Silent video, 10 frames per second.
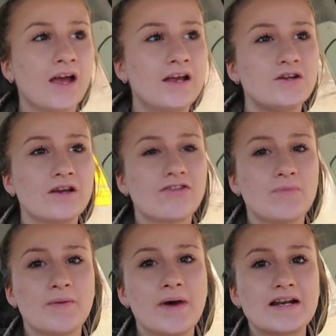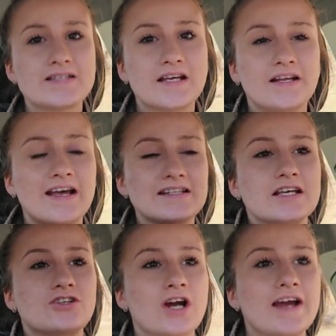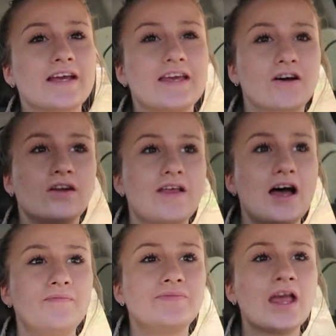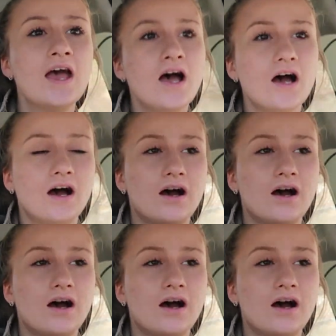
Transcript: and you give them the medicine, that's like trying to kill them.